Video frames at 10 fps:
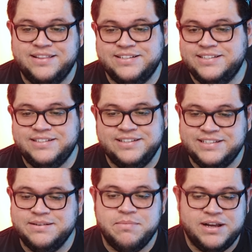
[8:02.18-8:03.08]
this
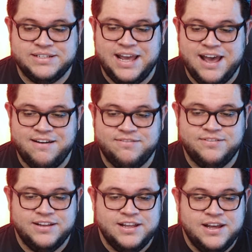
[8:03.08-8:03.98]
is a must have.
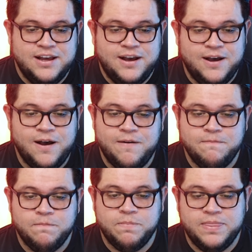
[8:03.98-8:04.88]

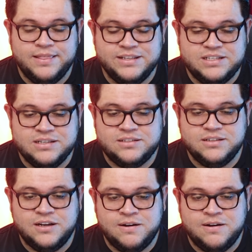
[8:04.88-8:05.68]
This is